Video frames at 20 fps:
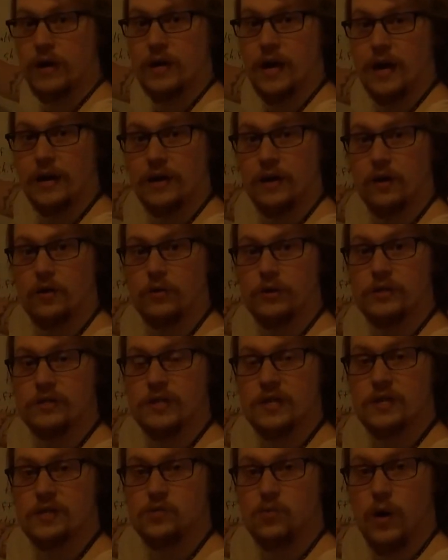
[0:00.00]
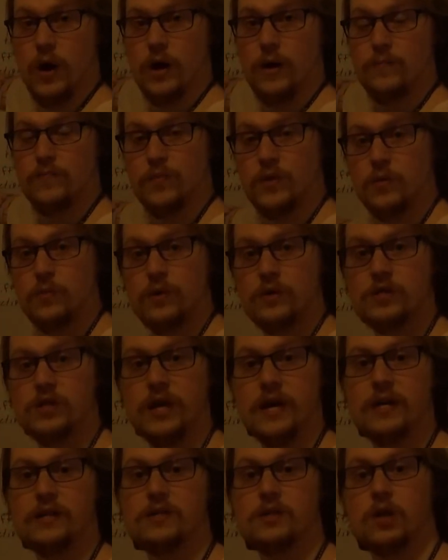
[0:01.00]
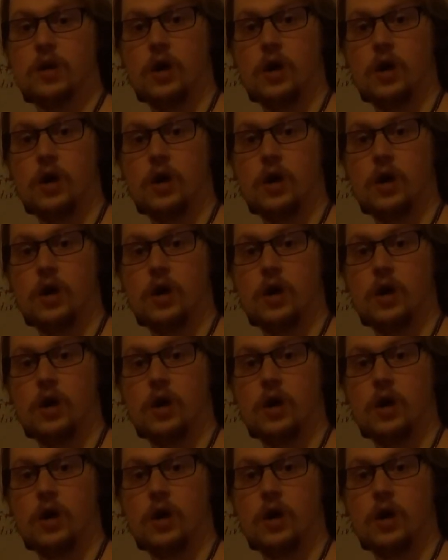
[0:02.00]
90 degrees this way, in which case